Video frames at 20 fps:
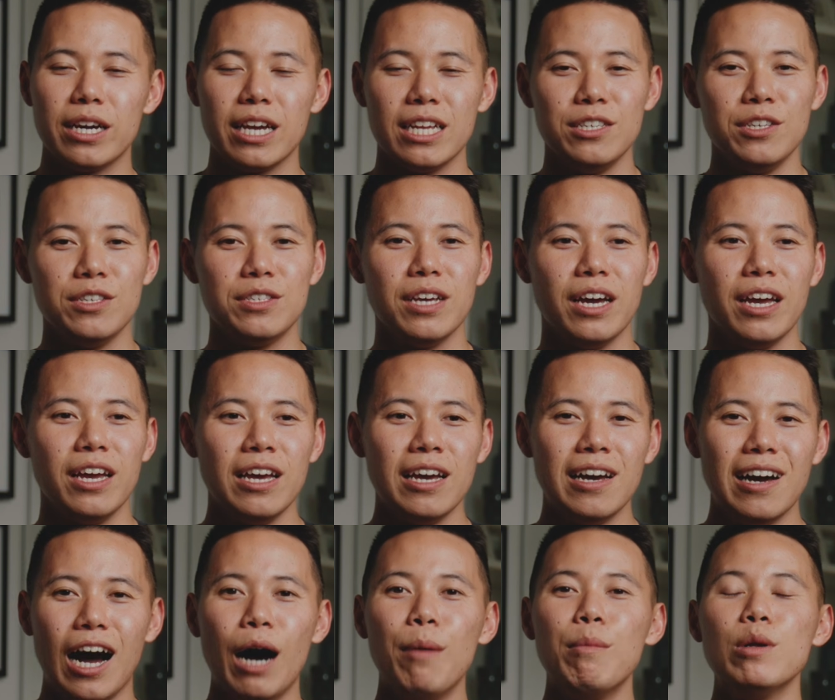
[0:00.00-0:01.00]
And you say,
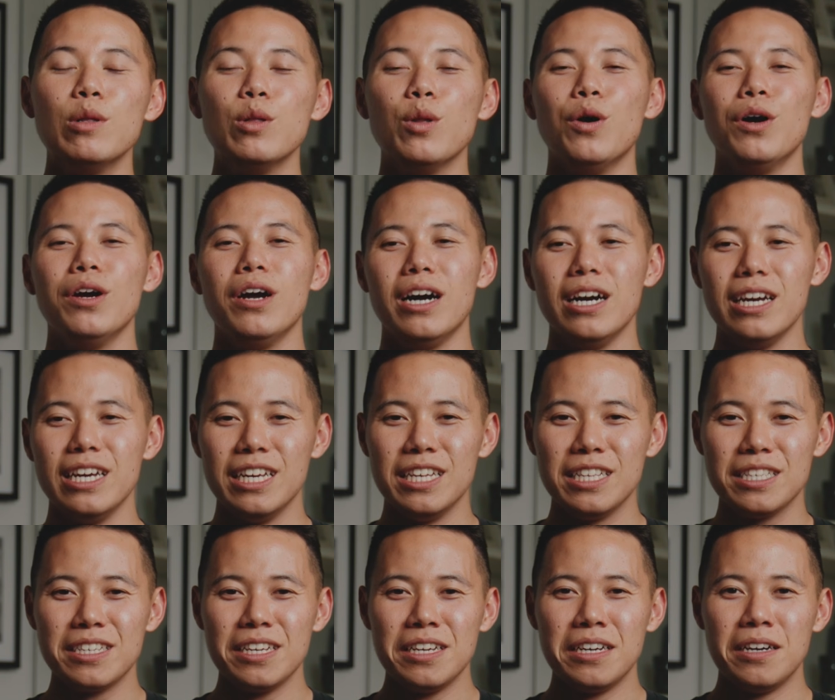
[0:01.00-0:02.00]
I'm a lawyer,
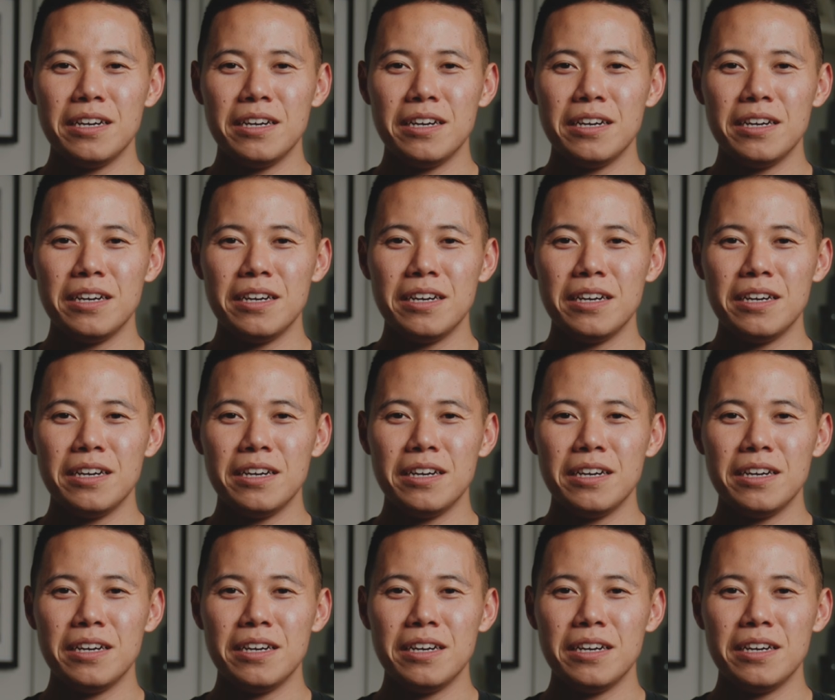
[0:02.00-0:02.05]
is,